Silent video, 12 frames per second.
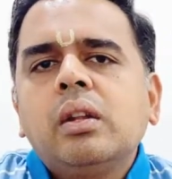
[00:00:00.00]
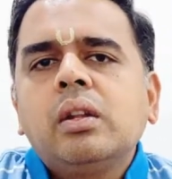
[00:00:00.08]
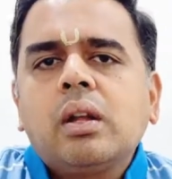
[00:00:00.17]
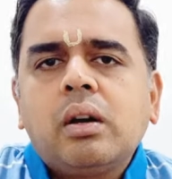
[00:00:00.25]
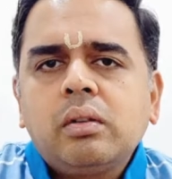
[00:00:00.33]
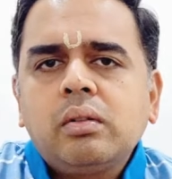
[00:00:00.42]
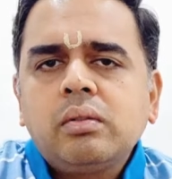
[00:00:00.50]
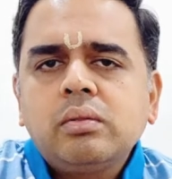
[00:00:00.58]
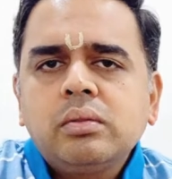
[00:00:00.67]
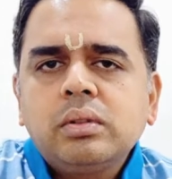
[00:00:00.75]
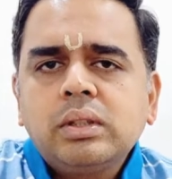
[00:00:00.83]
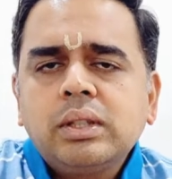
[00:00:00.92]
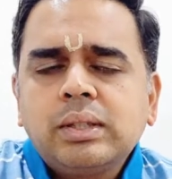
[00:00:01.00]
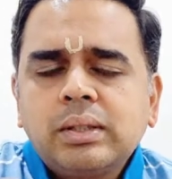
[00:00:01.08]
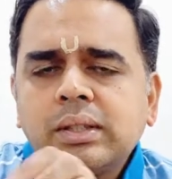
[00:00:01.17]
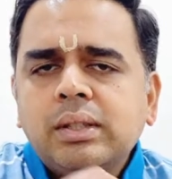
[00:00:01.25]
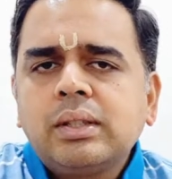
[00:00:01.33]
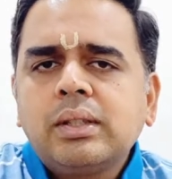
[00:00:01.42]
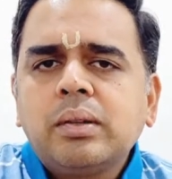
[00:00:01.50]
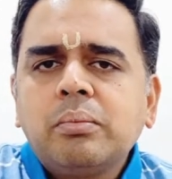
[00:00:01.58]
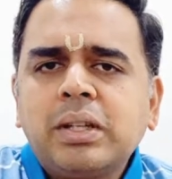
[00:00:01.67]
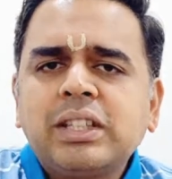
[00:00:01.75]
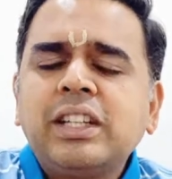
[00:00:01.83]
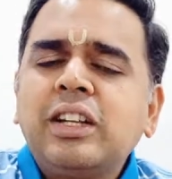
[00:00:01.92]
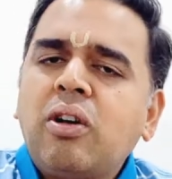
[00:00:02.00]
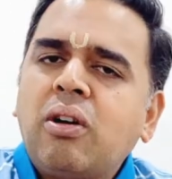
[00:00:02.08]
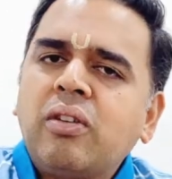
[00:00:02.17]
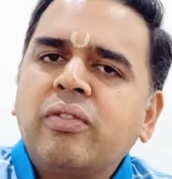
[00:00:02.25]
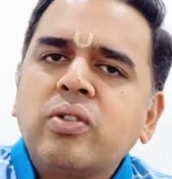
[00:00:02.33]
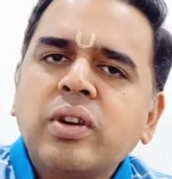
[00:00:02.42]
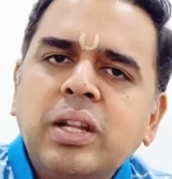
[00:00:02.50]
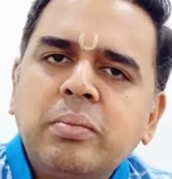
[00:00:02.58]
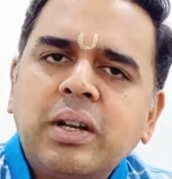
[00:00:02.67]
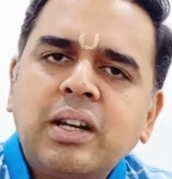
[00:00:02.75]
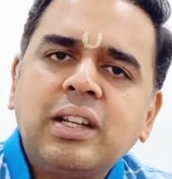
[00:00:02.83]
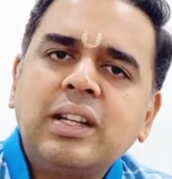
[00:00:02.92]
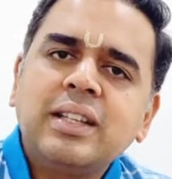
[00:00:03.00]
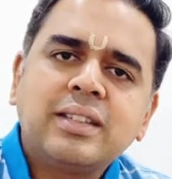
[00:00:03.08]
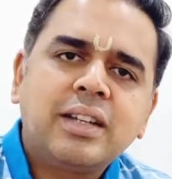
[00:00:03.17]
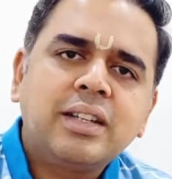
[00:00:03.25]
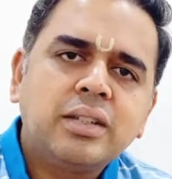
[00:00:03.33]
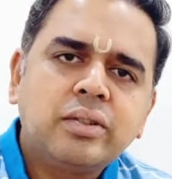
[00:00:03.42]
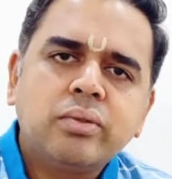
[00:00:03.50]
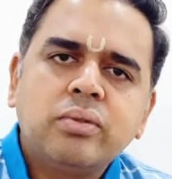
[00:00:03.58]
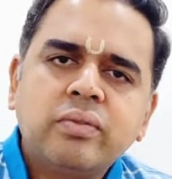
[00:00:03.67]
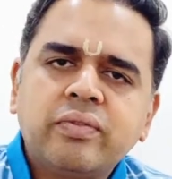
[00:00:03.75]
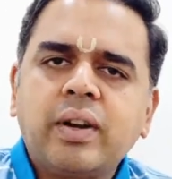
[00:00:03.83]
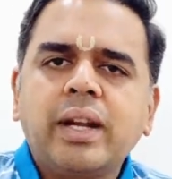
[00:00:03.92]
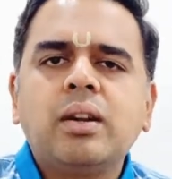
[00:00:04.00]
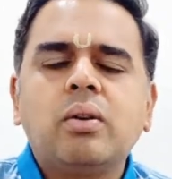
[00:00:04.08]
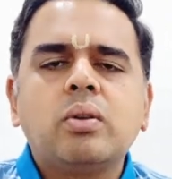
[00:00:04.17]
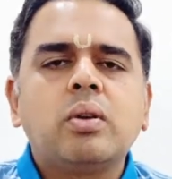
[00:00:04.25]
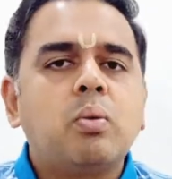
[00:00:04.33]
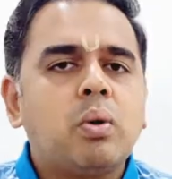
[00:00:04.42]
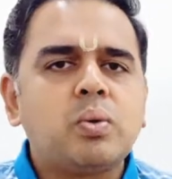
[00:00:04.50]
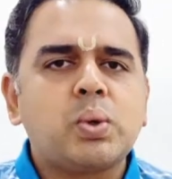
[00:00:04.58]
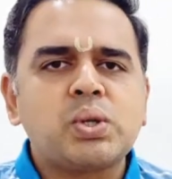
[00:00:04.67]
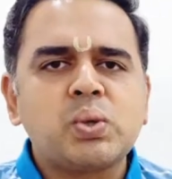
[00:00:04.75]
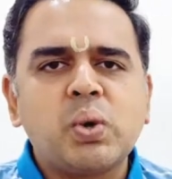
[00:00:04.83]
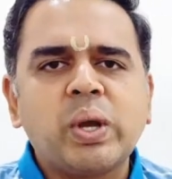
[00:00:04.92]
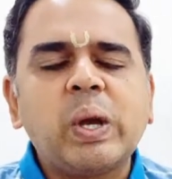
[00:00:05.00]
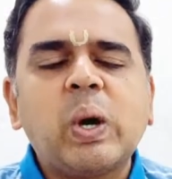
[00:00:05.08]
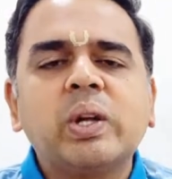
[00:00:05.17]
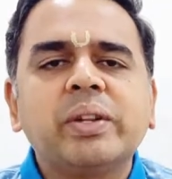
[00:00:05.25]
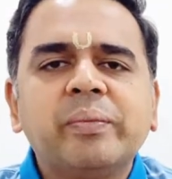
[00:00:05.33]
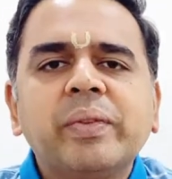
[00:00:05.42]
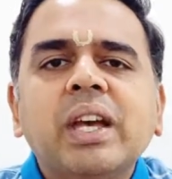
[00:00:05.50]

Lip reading: Now this mother-in-law of Kongil Piratti decided to find out what was going on.